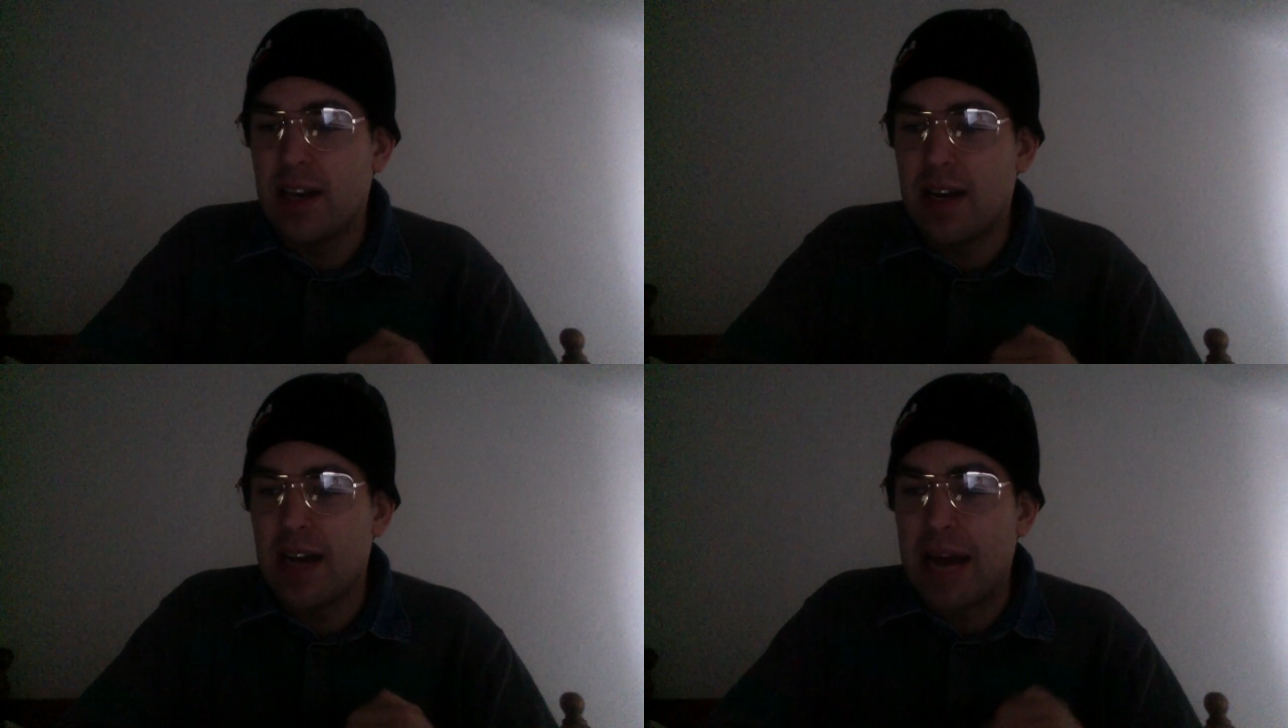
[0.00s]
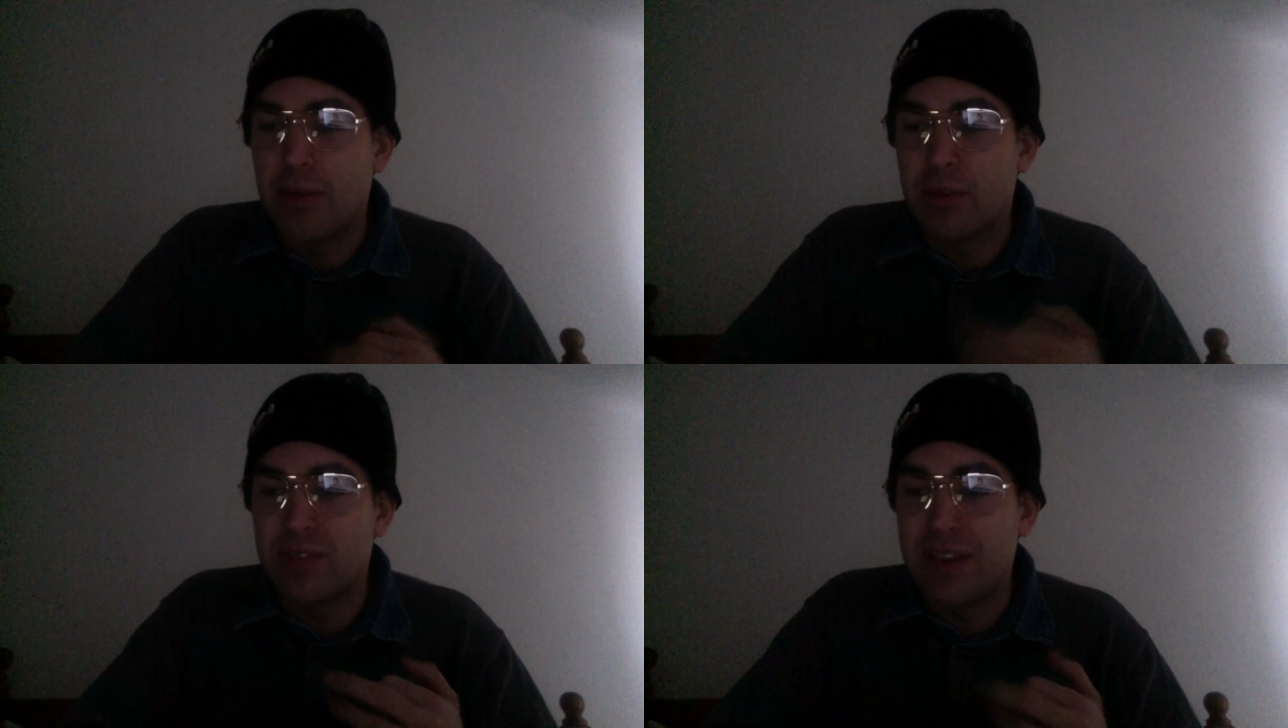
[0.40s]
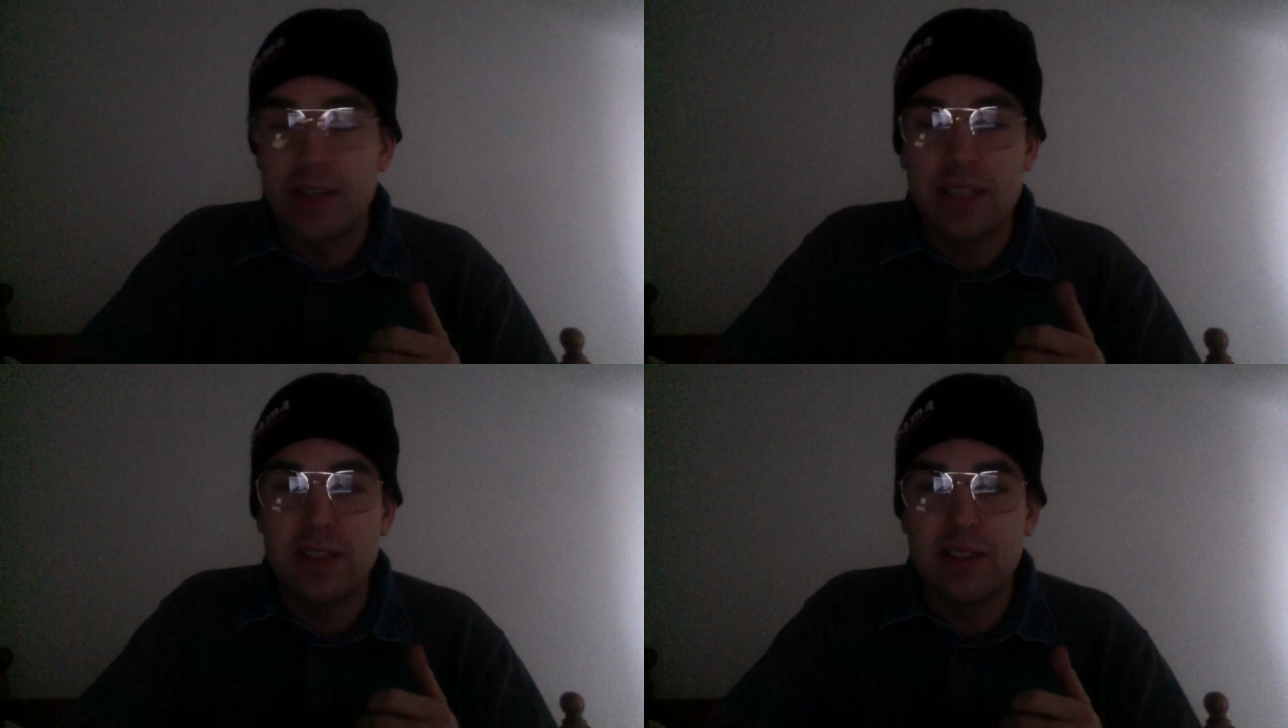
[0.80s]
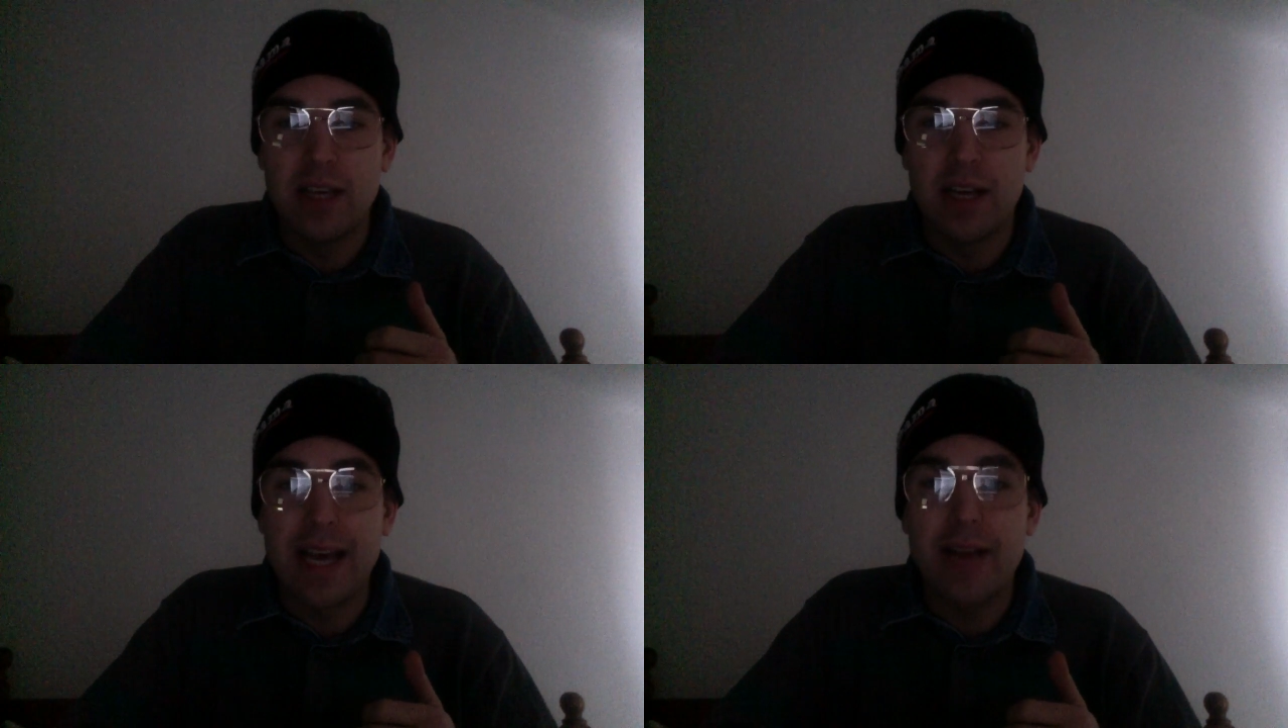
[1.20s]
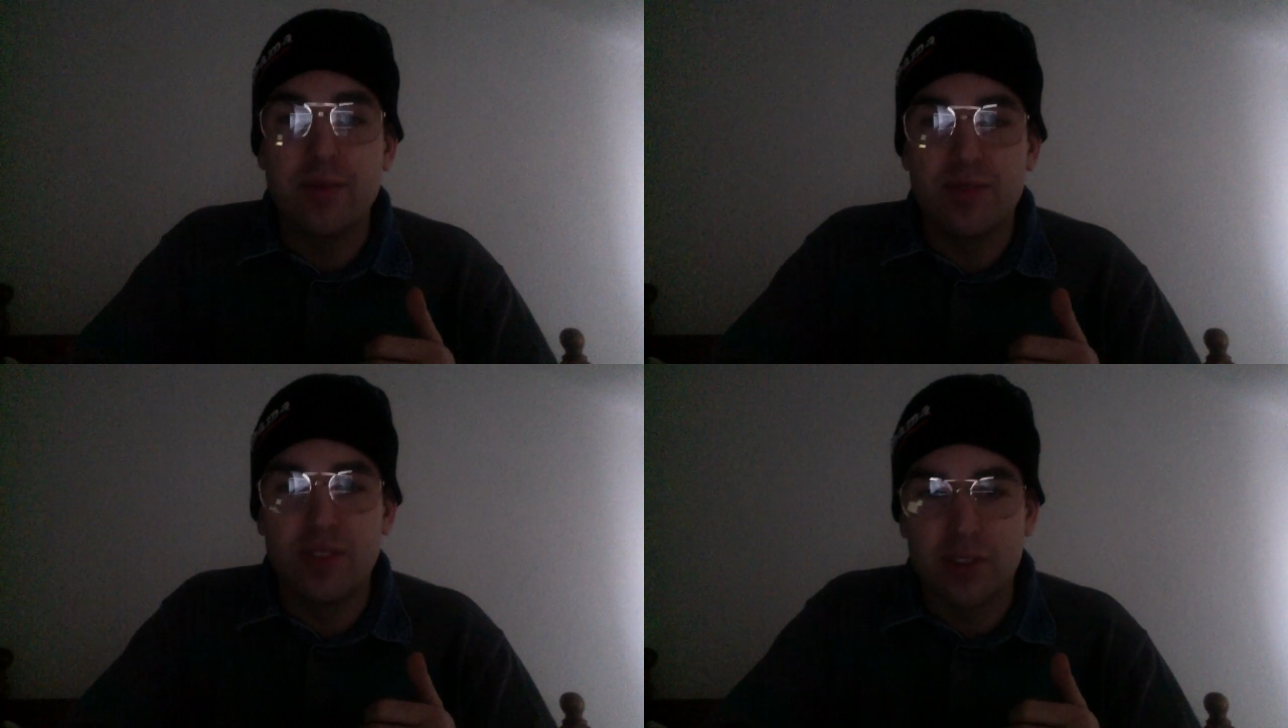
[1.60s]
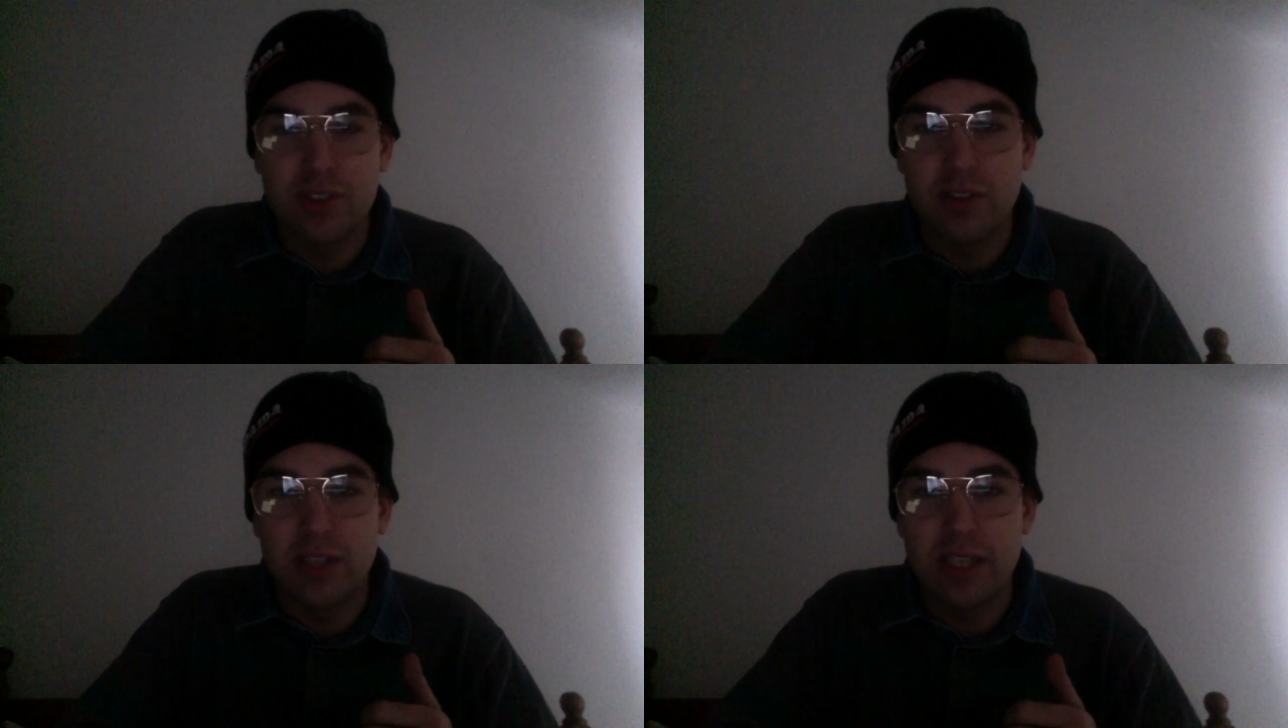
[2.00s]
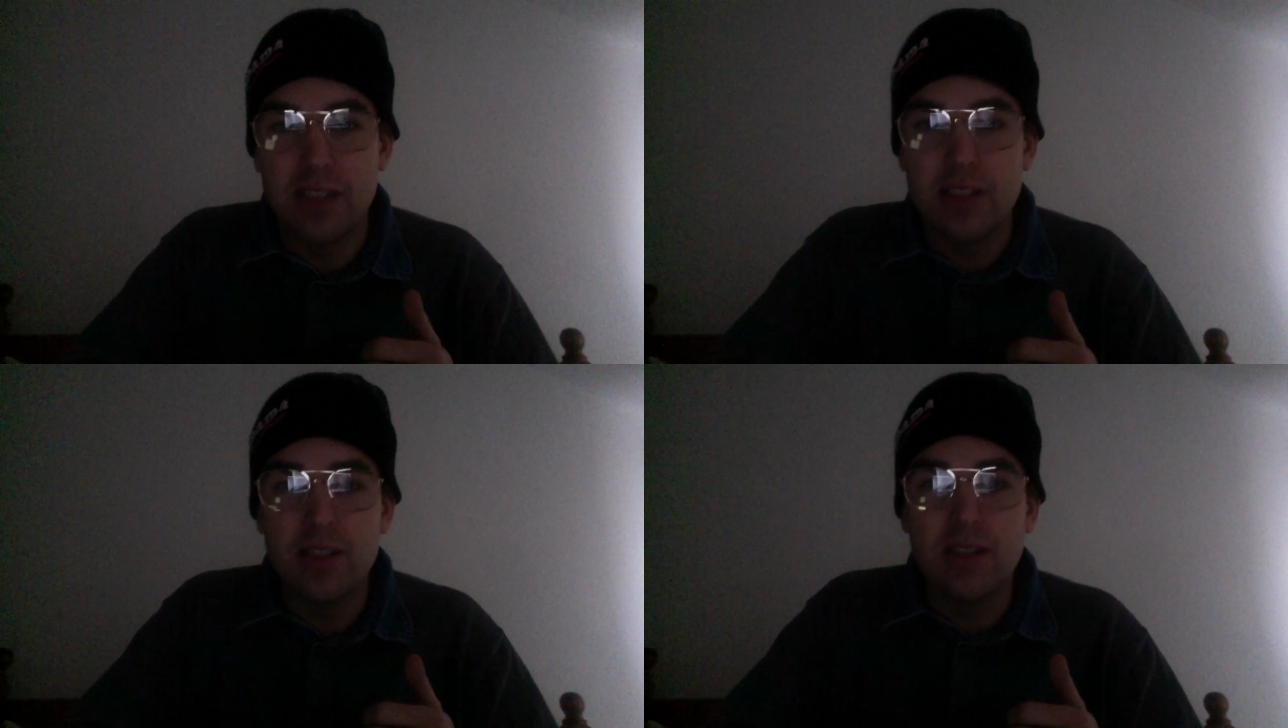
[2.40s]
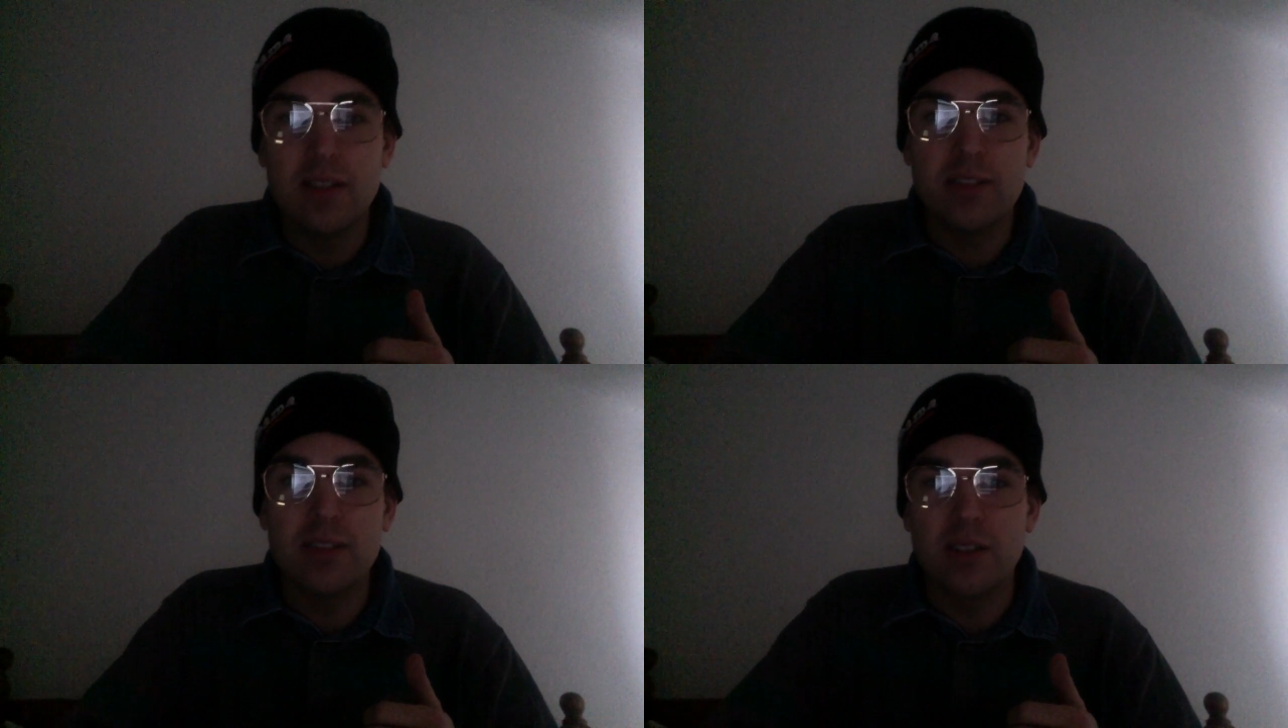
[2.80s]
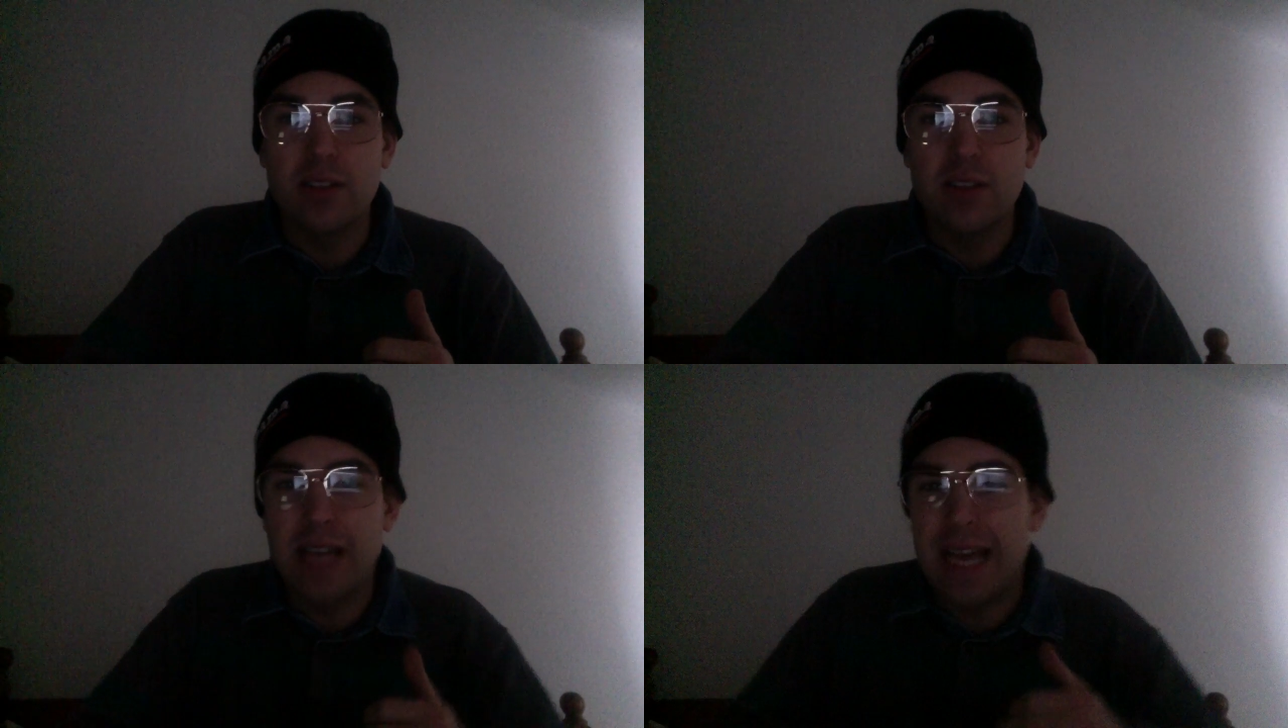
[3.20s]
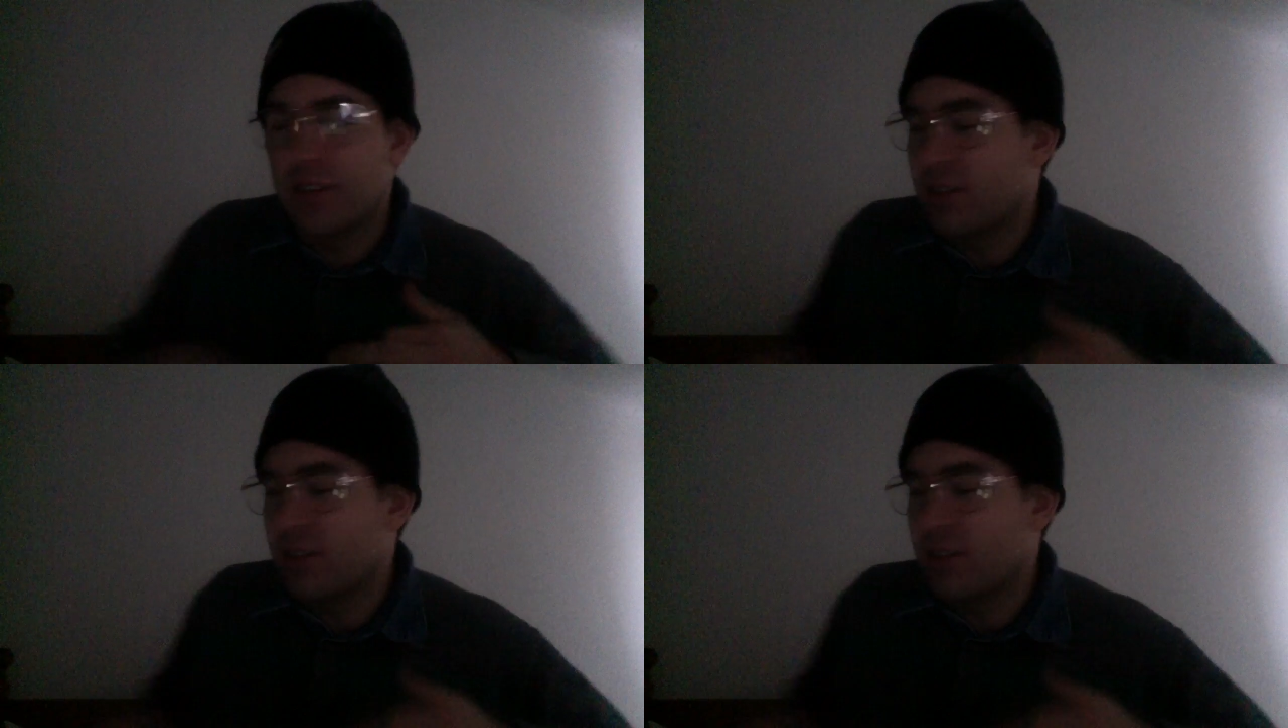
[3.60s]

I was very helpful to the hang on a